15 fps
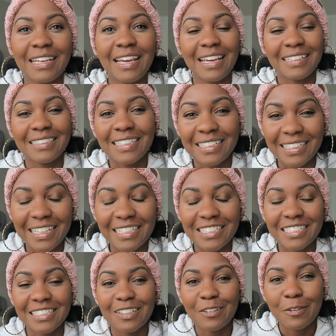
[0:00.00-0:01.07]
and
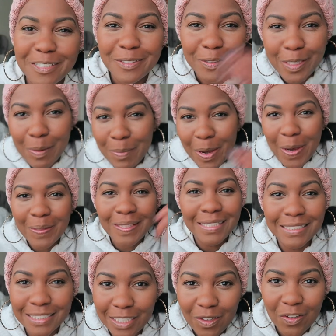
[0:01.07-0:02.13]
dedication. So come on,
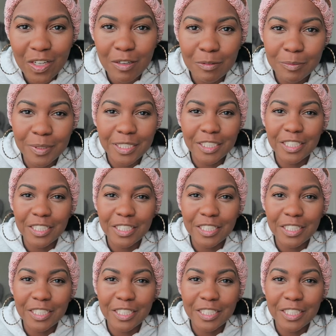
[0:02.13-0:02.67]
let's go, come with me.